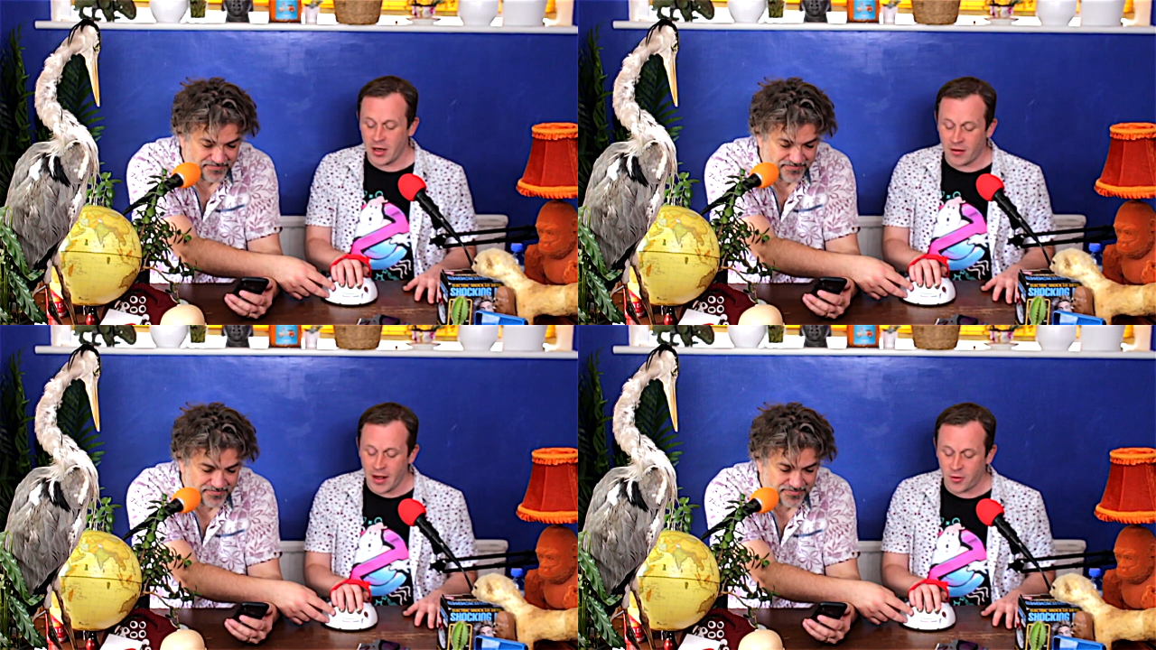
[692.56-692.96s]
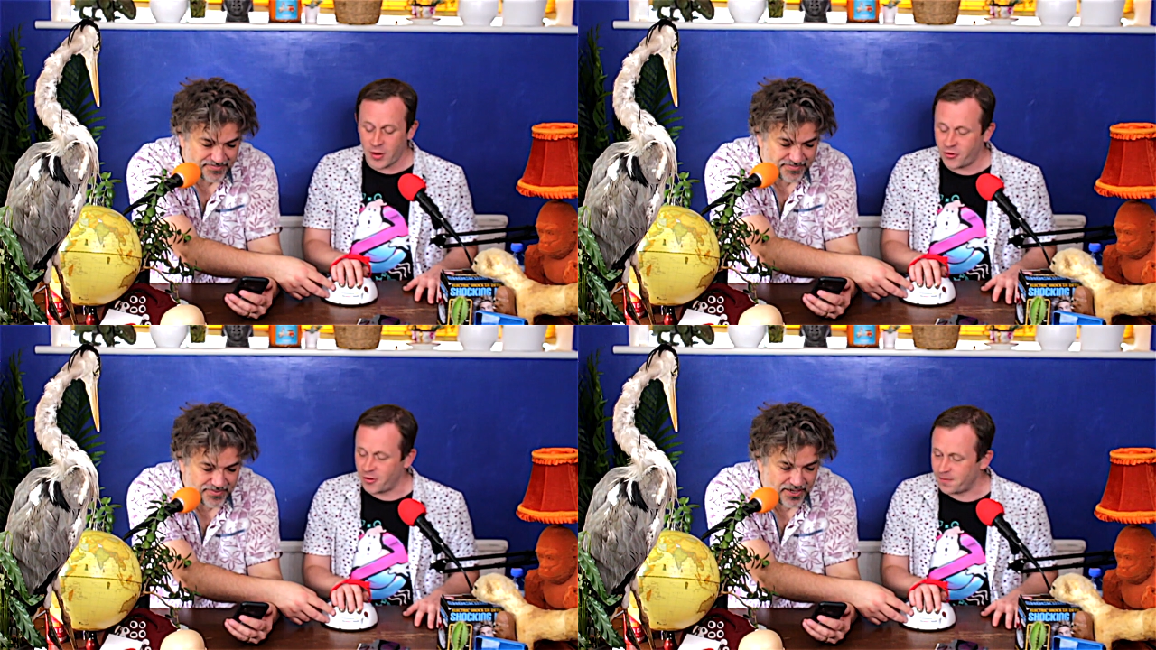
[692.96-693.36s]
Speaker 1: All right,
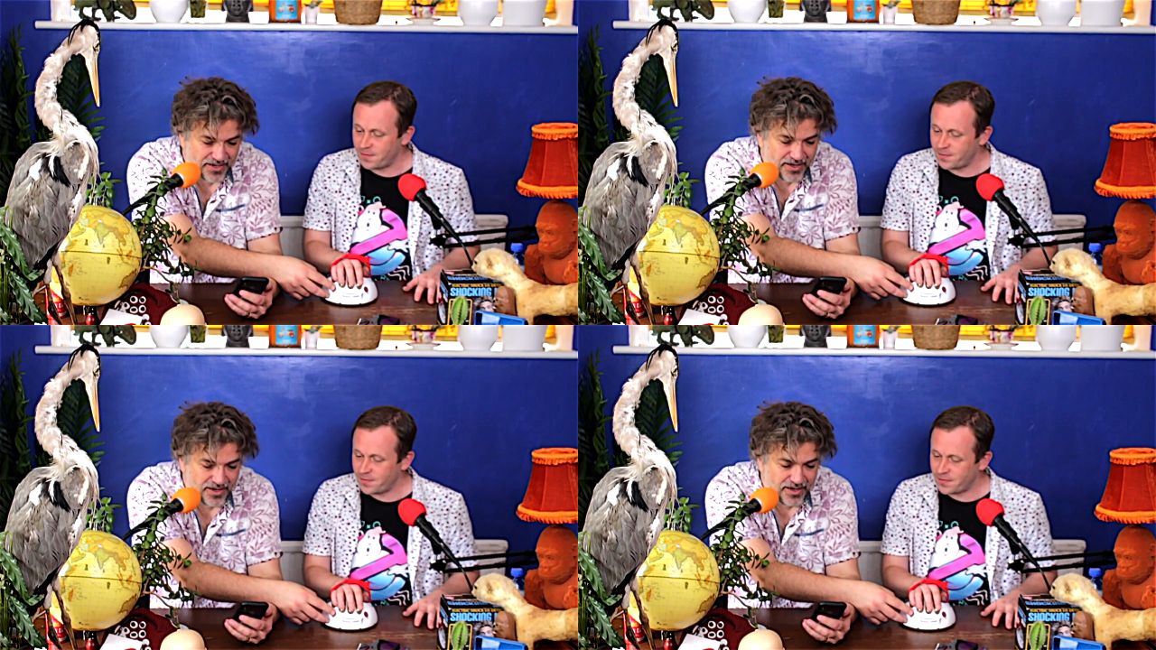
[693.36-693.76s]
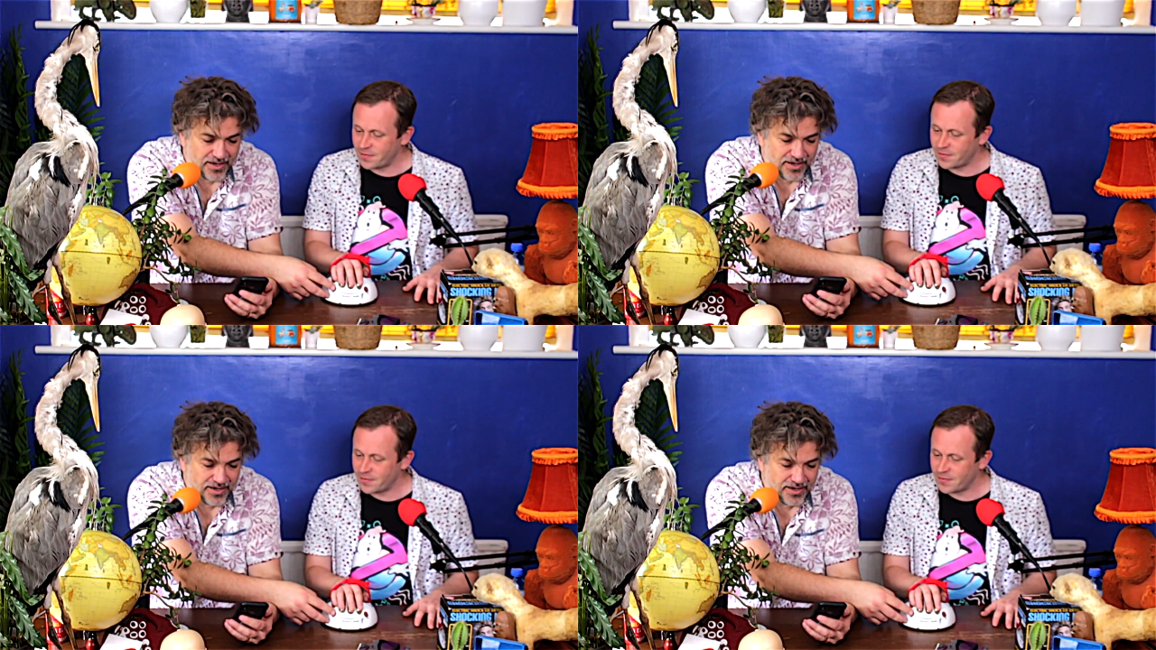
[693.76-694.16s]
next question.
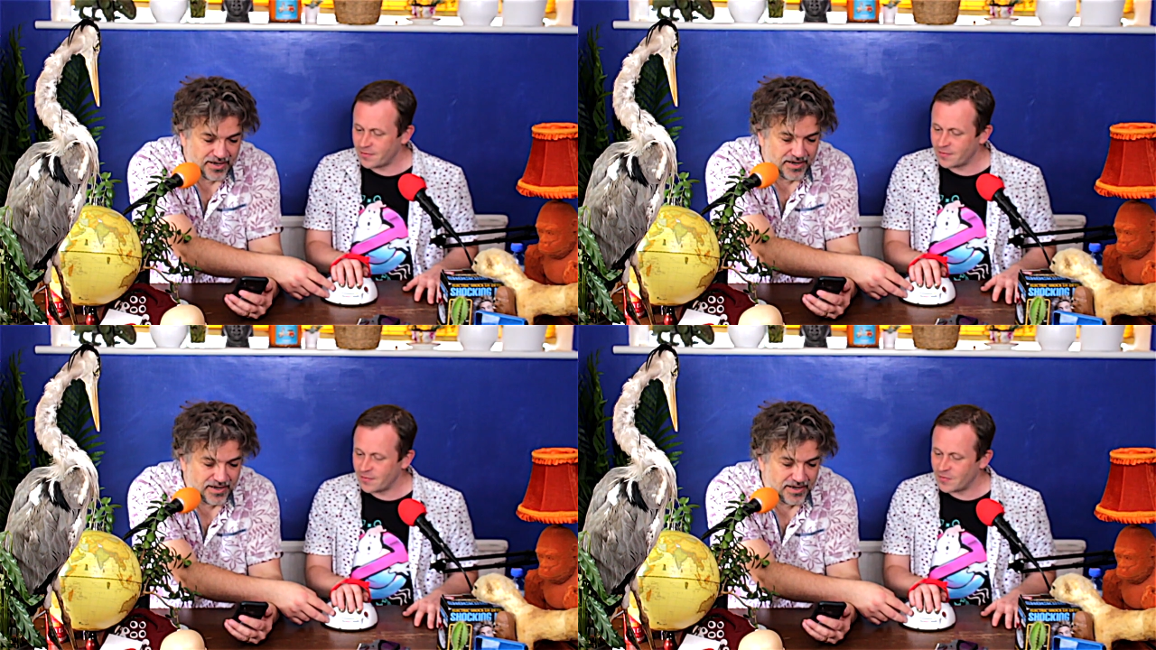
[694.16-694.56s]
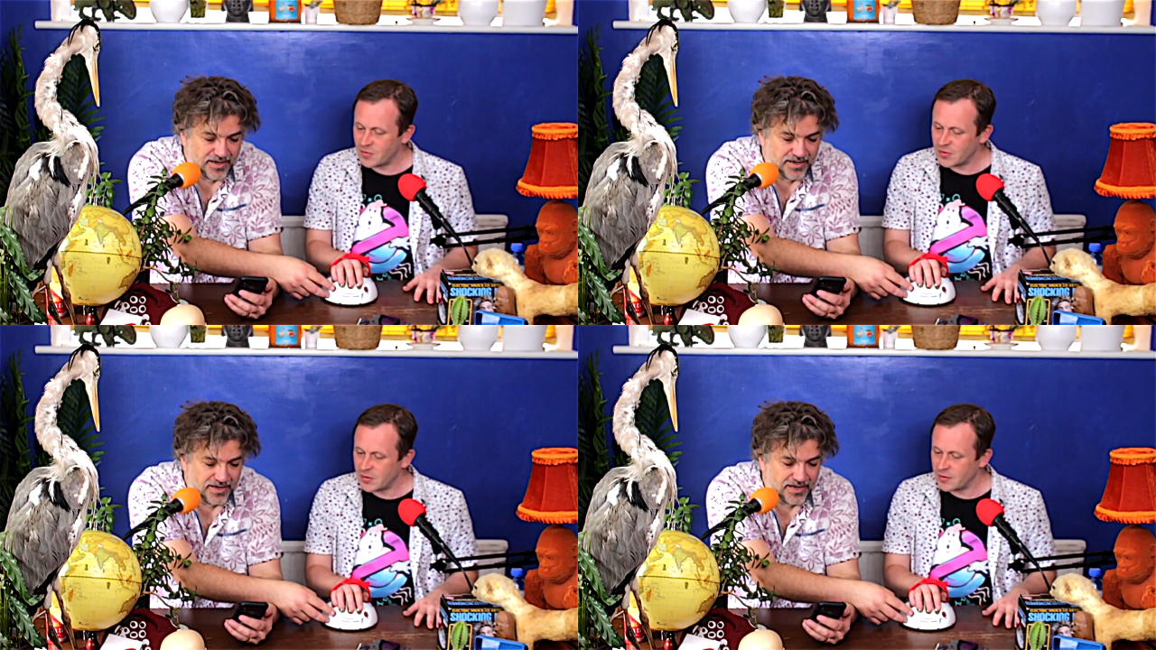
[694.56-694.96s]
Uh,